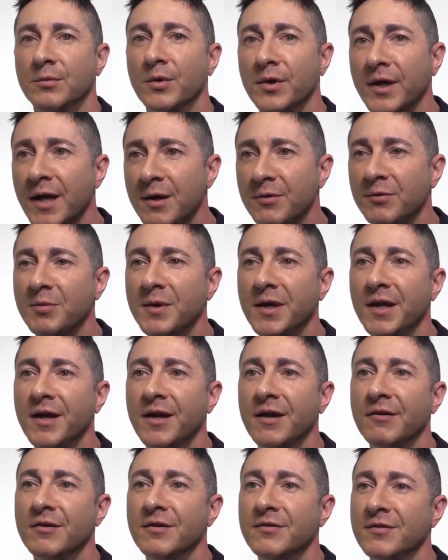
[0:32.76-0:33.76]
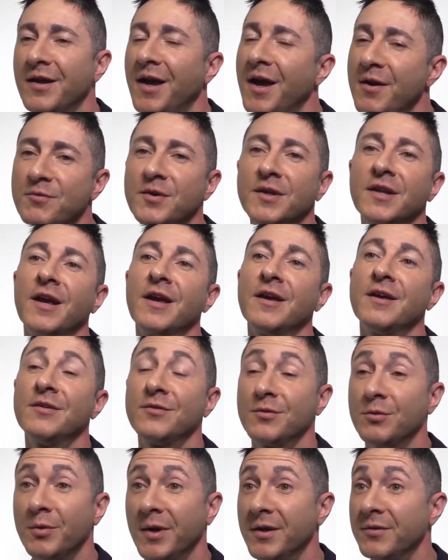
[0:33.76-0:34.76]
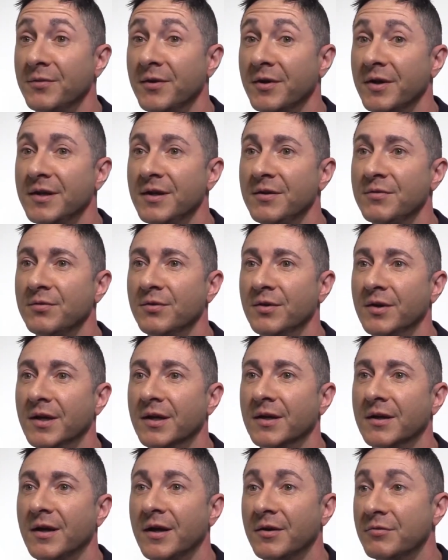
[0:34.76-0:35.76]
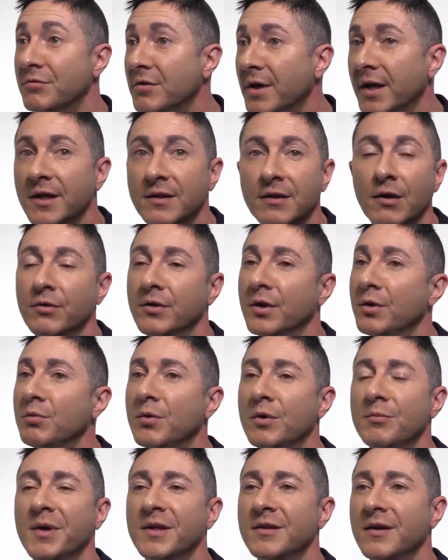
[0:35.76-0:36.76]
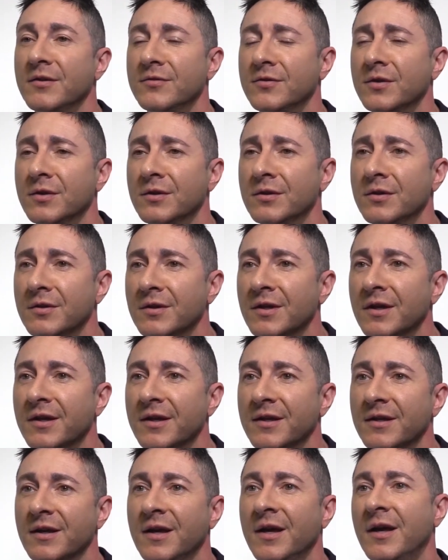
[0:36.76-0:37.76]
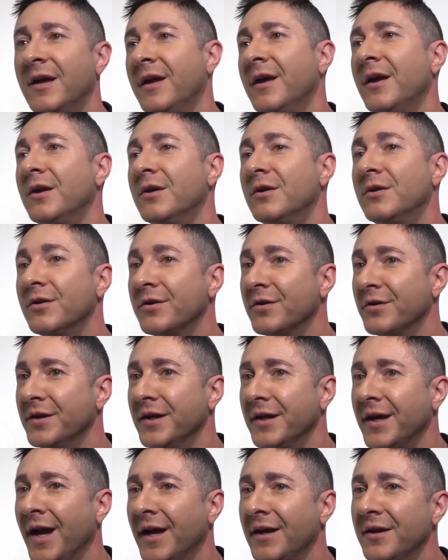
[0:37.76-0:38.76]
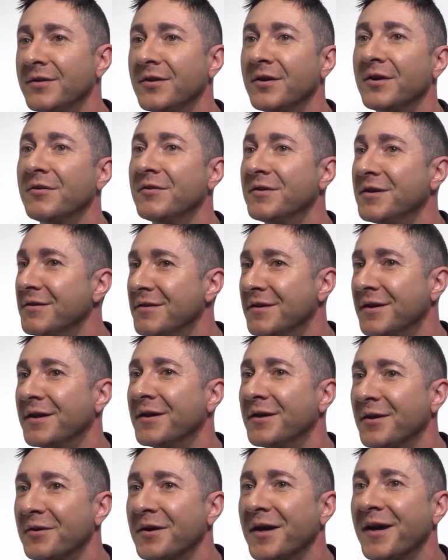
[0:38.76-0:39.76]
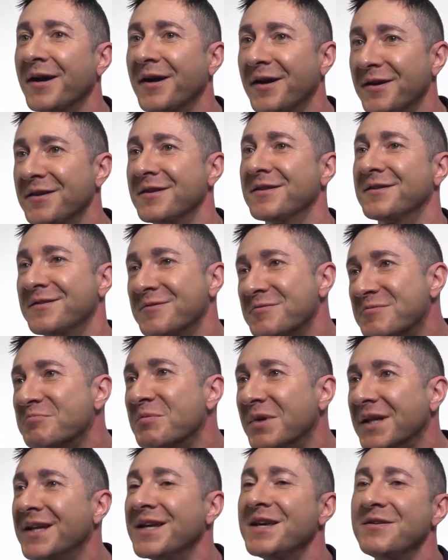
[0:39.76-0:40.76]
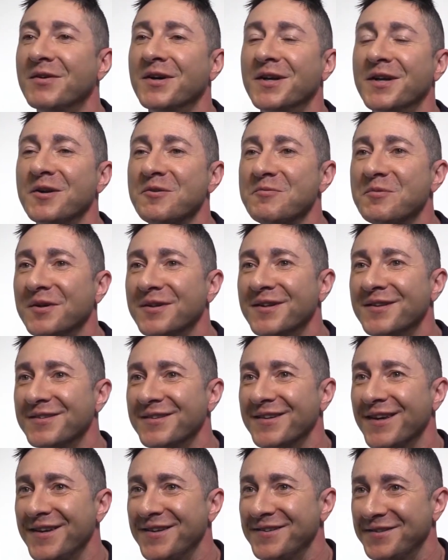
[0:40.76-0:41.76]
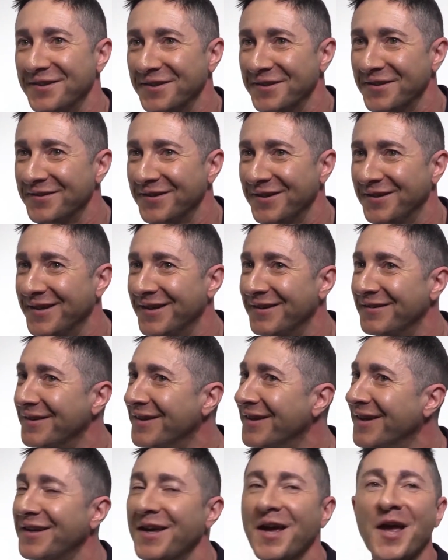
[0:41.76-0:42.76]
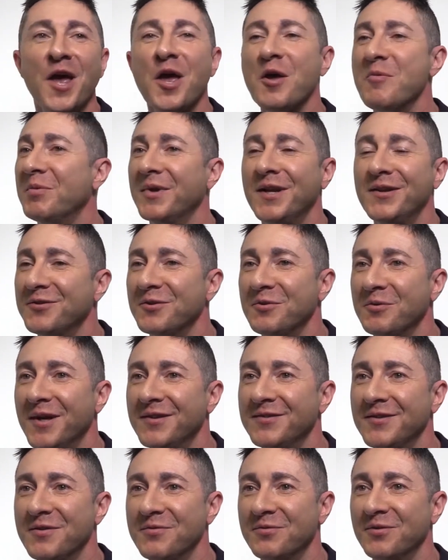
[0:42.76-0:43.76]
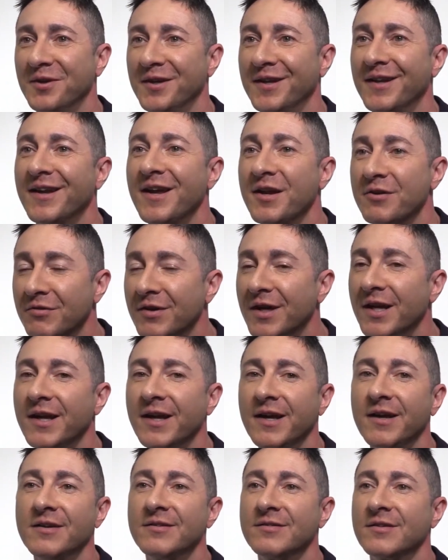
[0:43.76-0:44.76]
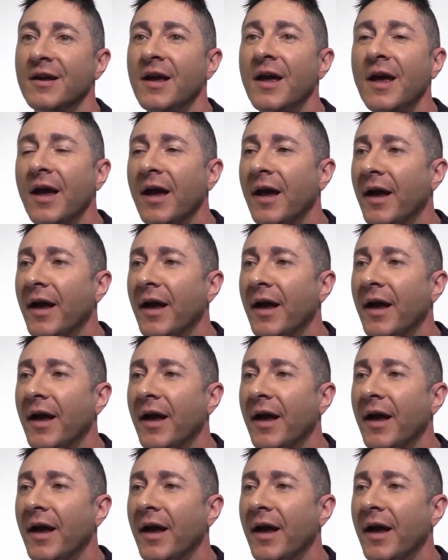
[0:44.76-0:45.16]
What keeps me here is that every day is always very different. I really don't know what my day's going to look like. You look on your calendar and you think, okay, I believe I know what this day is going to turn out like, but it's always different. It really is.